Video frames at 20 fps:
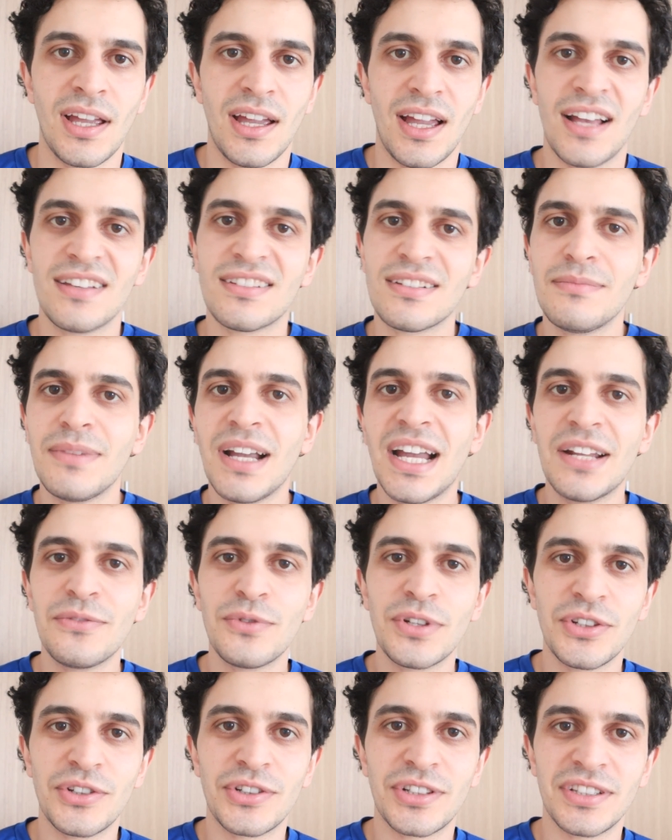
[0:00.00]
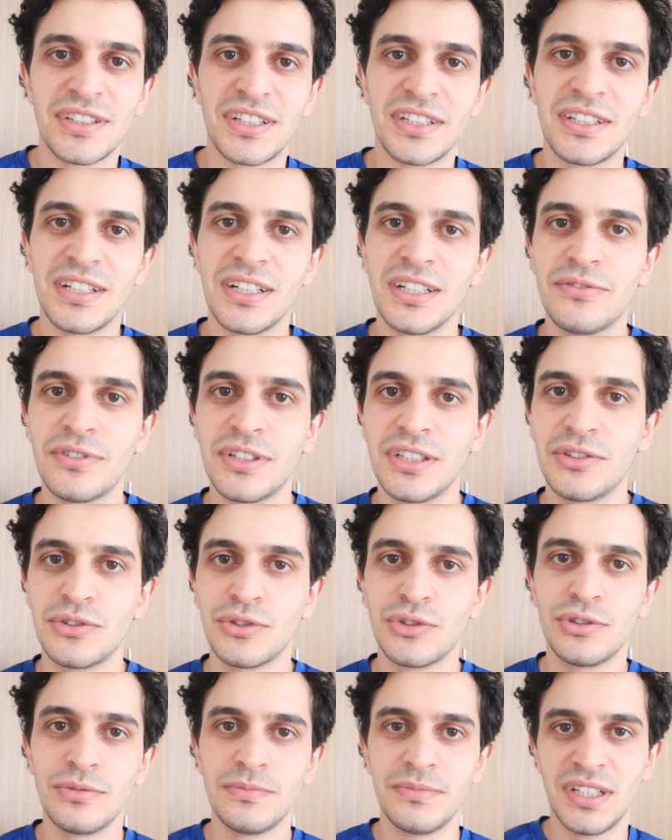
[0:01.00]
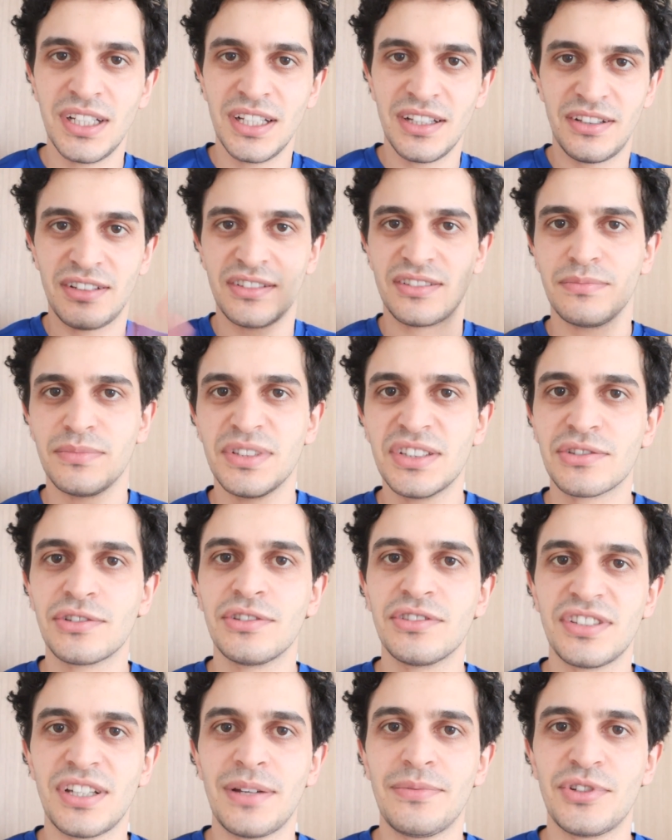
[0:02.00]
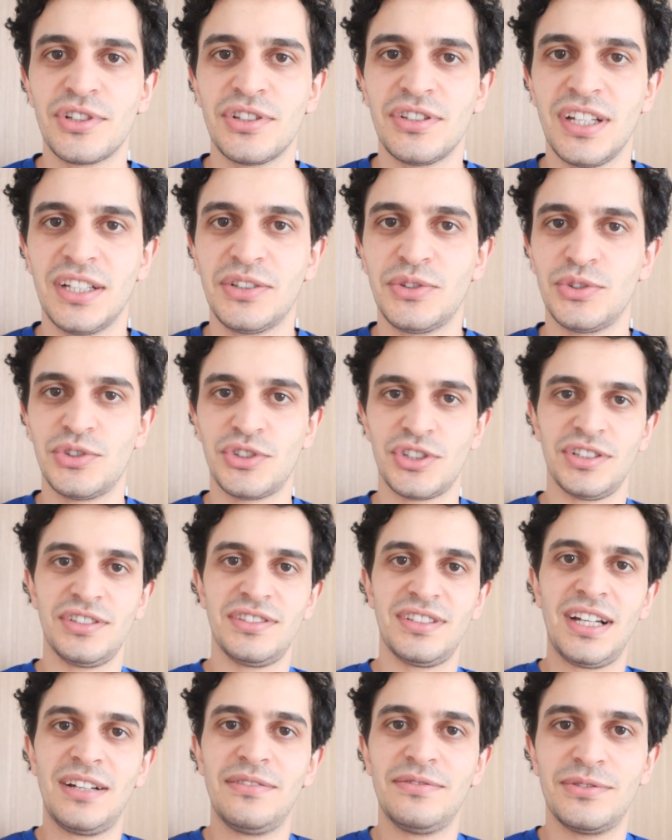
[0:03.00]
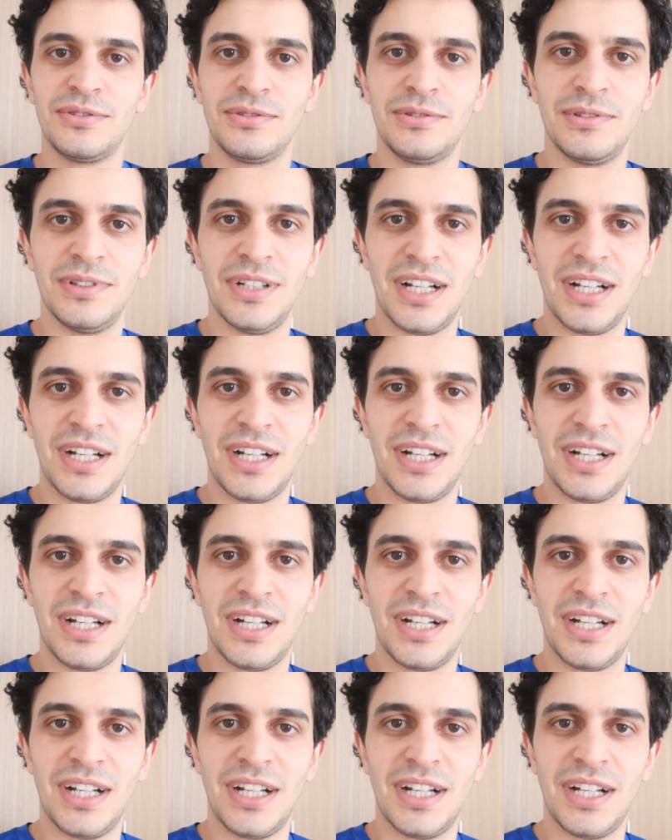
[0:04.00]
As a man, when you're in the delivery room, there's a misconception that you just have to